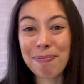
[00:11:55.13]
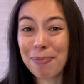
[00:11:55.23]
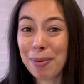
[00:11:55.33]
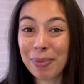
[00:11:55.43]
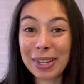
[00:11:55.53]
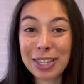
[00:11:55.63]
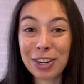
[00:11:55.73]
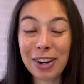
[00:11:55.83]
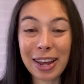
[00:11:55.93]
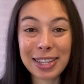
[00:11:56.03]
but please
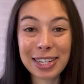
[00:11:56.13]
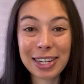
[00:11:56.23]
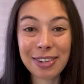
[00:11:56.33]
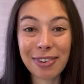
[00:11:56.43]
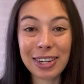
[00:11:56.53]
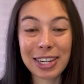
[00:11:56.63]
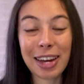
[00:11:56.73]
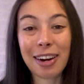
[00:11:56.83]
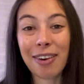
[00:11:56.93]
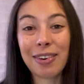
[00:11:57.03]
don't hesitate to reach
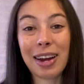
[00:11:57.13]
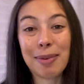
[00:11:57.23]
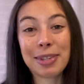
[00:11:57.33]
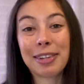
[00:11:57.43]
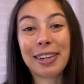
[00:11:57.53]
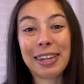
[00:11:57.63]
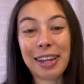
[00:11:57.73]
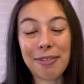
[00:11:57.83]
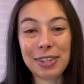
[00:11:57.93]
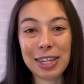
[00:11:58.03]
out. I would absolutely
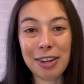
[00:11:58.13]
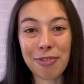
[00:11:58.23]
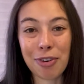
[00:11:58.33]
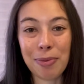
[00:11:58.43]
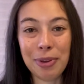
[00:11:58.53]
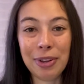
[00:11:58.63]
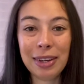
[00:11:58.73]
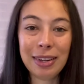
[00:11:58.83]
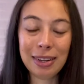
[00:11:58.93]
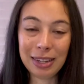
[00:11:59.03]
love to hear from you.
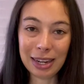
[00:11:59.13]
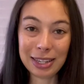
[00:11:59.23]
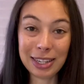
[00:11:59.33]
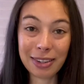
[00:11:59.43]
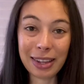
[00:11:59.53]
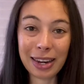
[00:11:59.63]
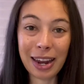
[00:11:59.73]
Until then,